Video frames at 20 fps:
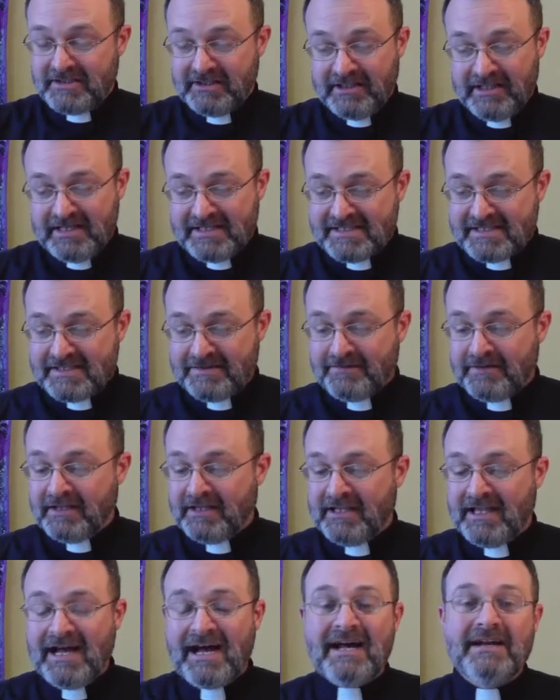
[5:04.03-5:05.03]
lists of a
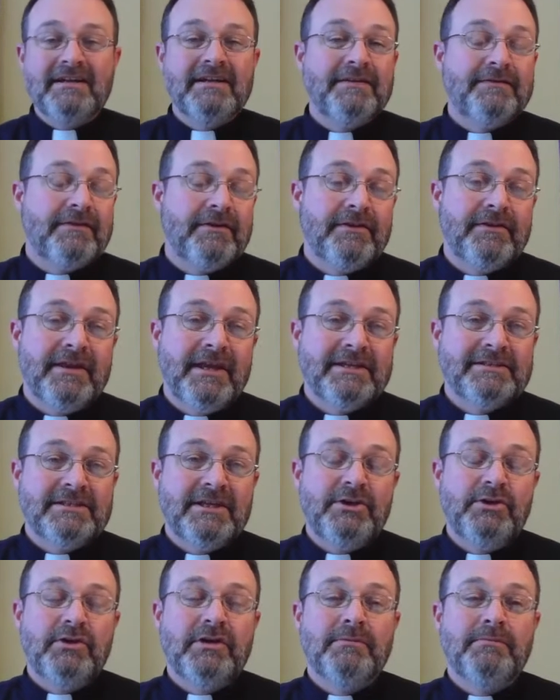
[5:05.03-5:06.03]
lot of different things
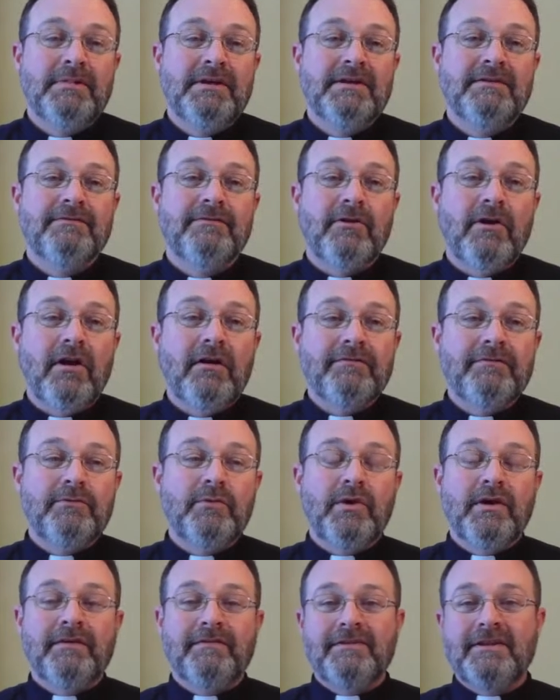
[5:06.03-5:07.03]
that you can be involved
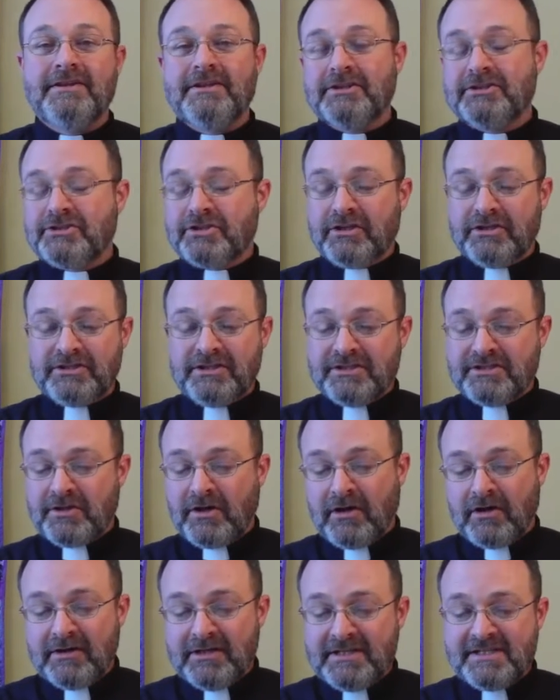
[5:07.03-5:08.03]
with that the church has
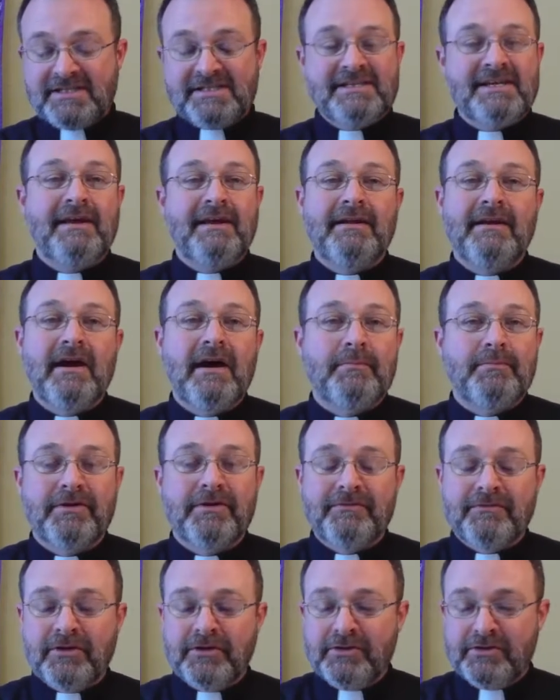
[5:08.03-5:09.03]
already set up
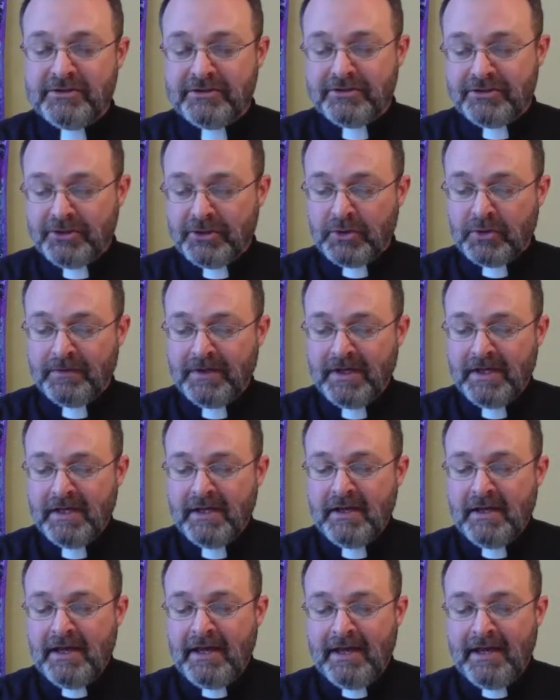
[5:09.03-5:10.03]
for you to do.
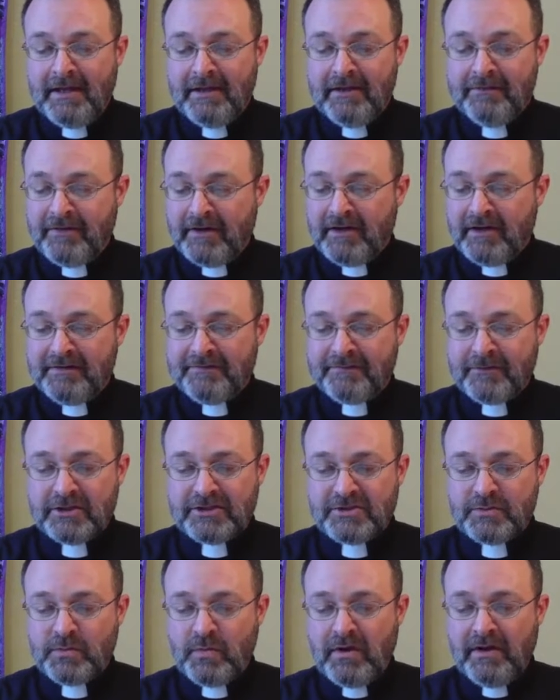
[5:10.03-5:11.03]
And the very
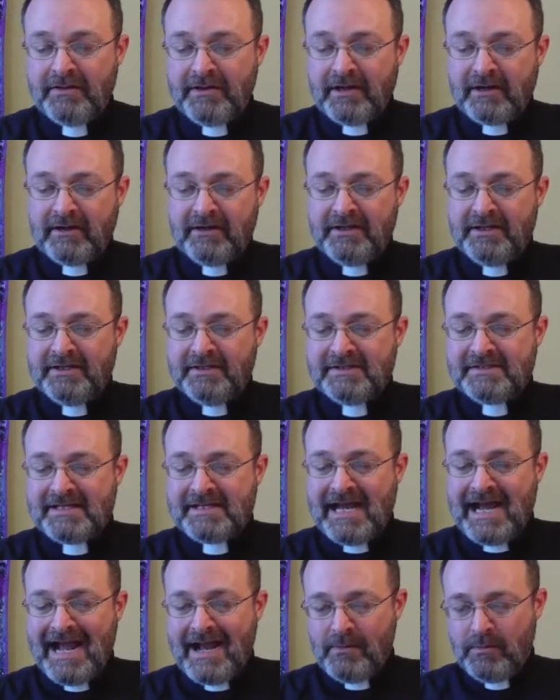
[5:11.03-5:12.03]
first one there is,
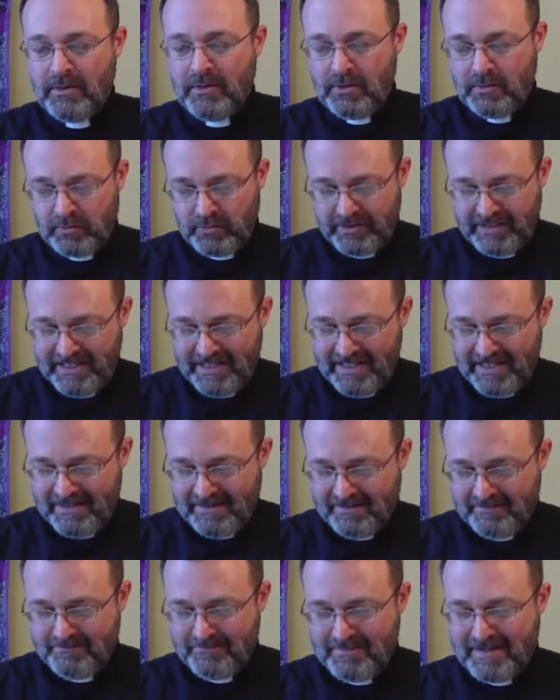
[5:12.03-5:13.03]
I will
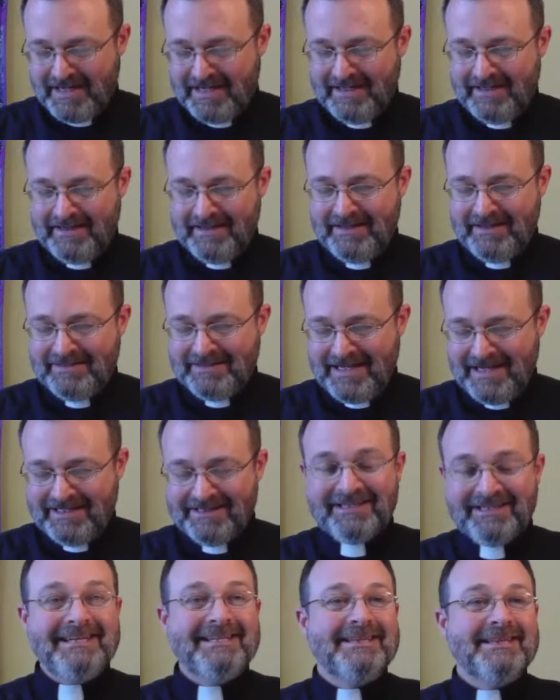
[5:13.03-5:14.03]
read my
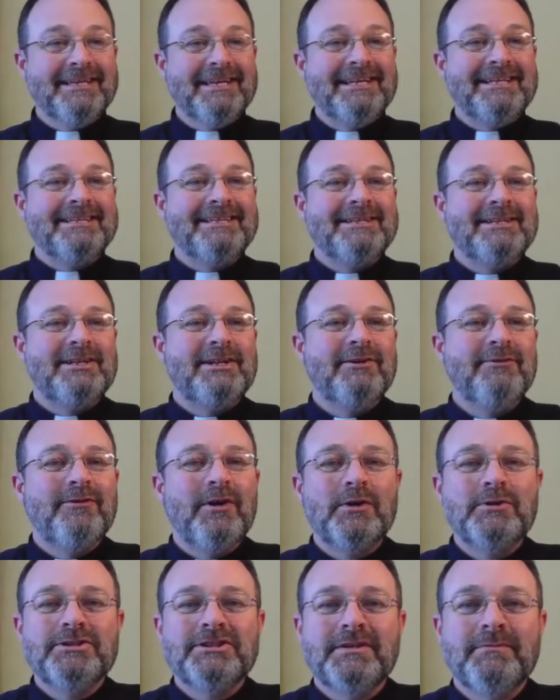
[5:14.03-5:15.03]
daily Lenten
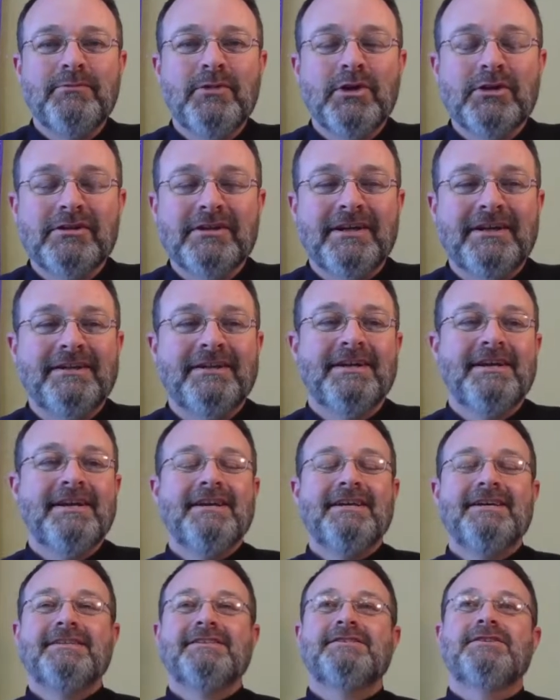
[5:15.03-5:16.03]
devotion booklet.
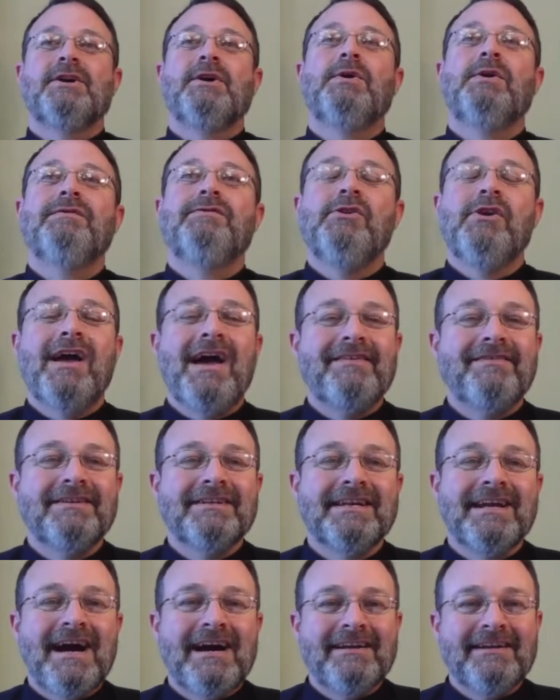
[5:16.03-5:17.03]
So if you
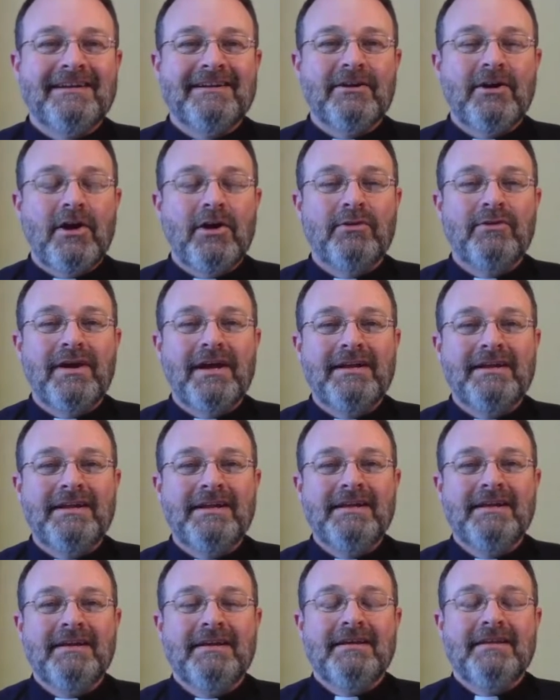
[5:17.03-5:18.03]
haven't got it
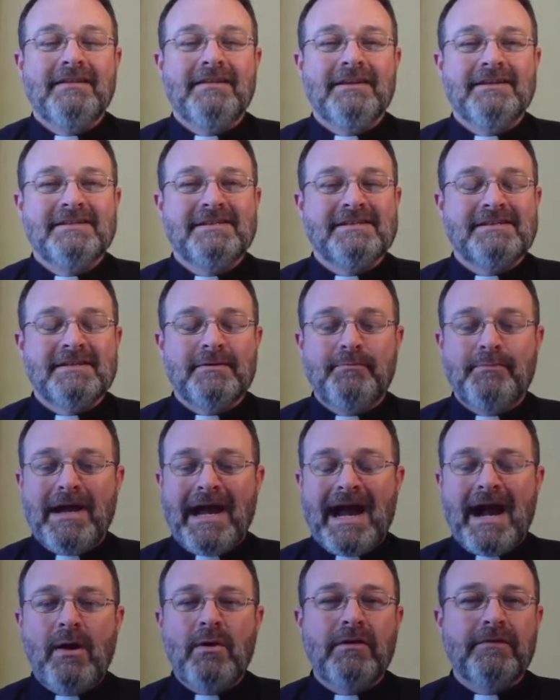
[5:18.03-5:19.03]
already, this is a
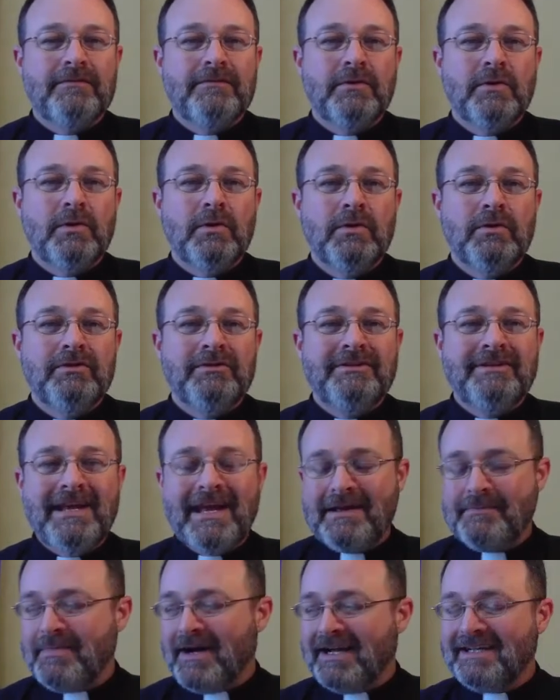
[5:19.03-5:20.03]
powerful
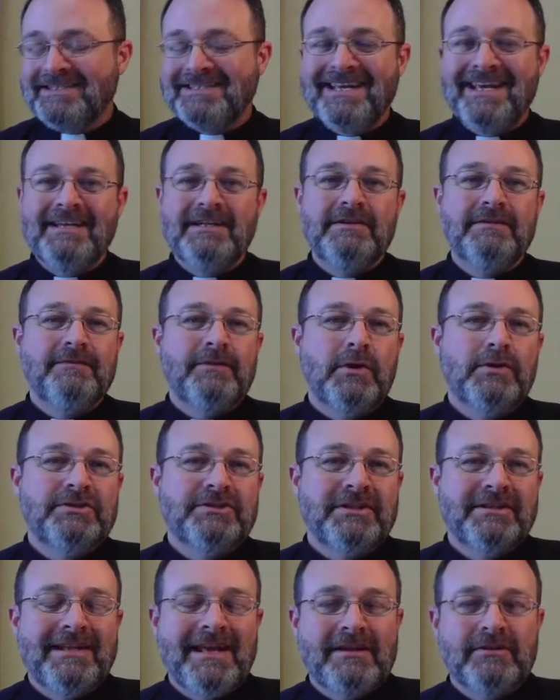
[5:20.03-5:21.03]
day-by-day
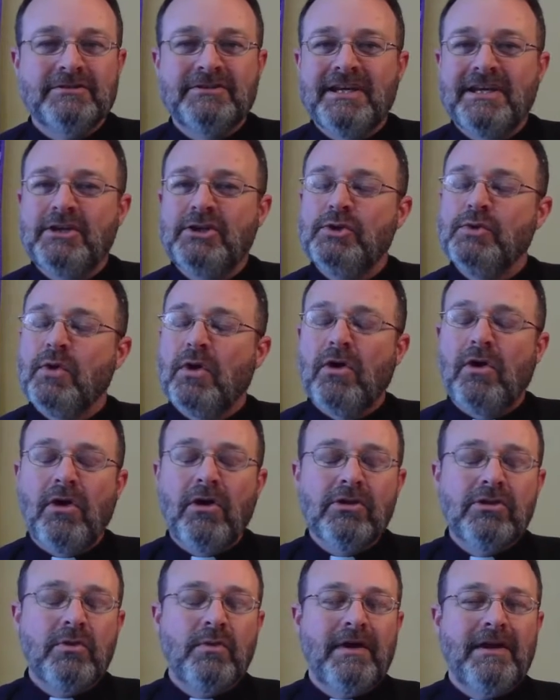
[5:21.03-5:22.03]
devotion that'll take you
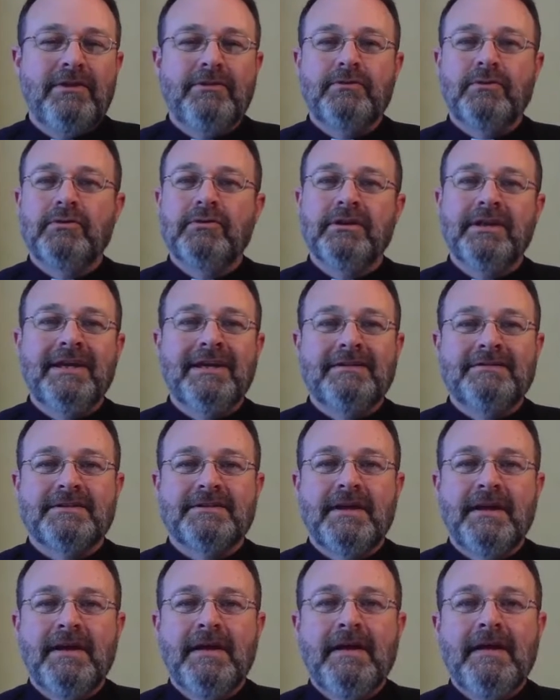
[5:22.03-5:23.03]
all the way through Lent.
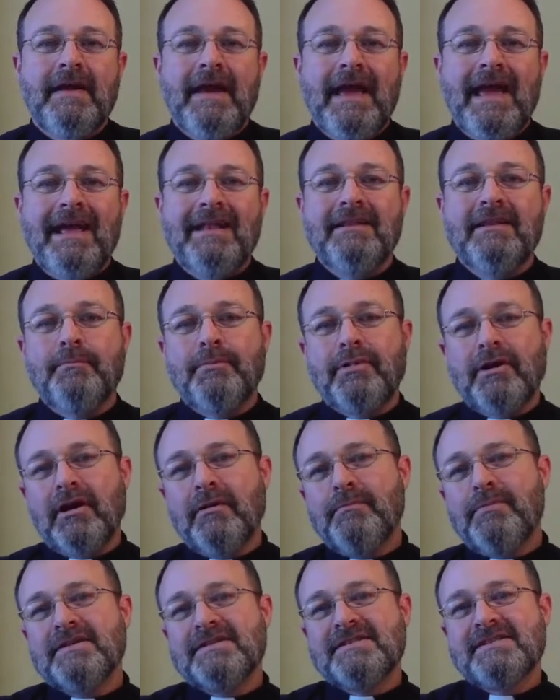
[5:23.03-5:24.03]
And the
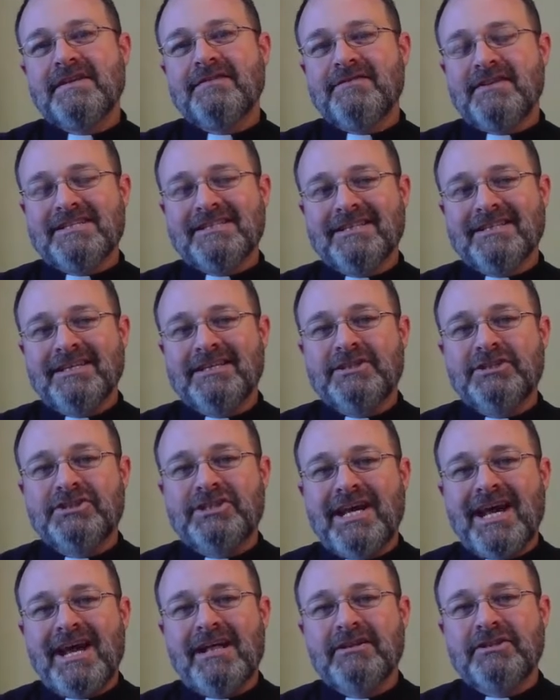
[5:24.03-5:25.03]
purpose of this Lenten
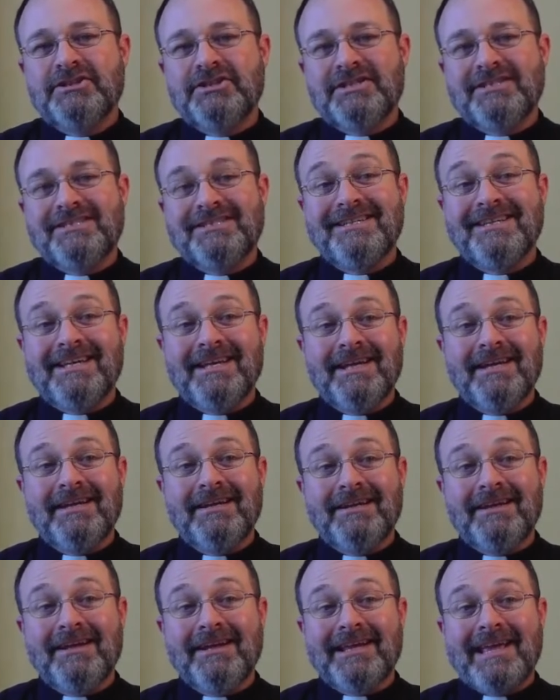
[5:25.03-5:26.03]
challenge is to
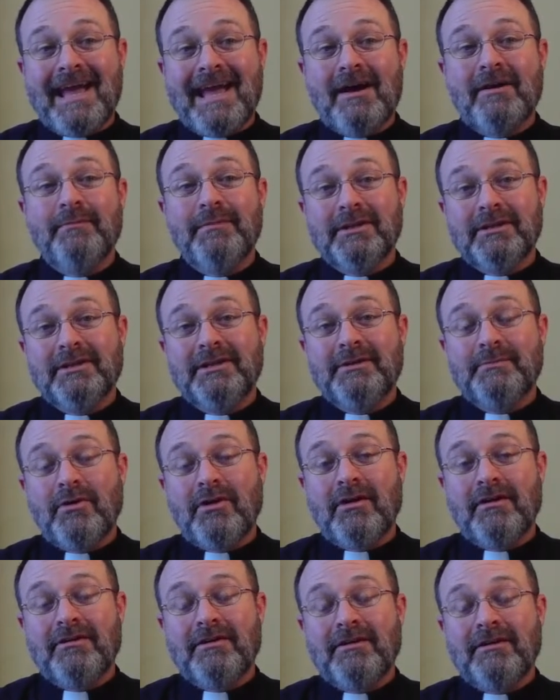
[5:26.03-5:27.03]
get an accountability
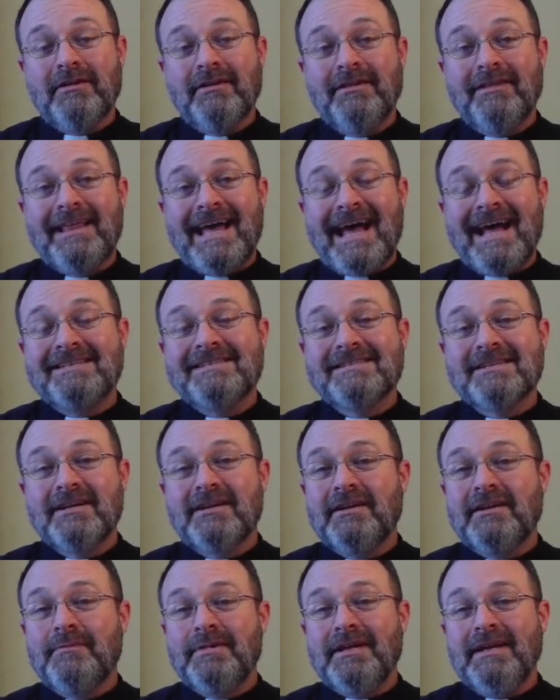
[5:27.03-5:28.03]
partner. That's
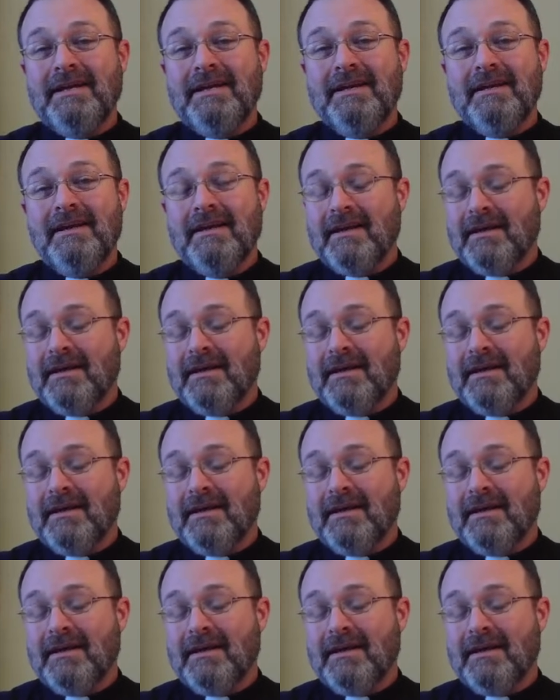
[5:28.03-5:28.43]
going to be